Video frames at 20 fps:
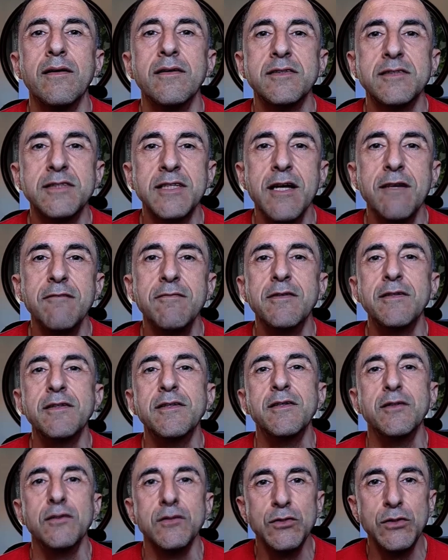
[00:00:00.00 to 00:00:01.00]

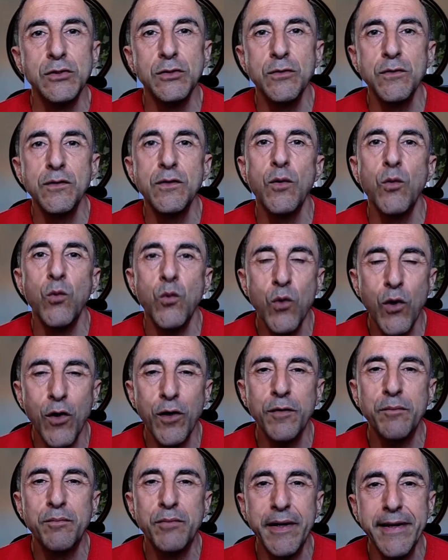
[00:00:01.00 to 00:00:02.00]
7, do the
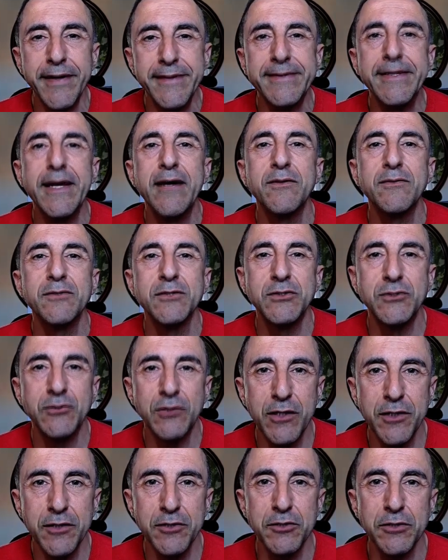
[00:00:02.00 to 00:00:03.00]
work breakdown
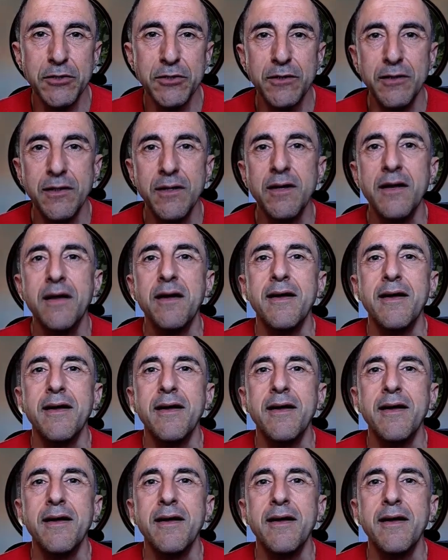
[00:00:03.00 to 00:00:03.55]
structure.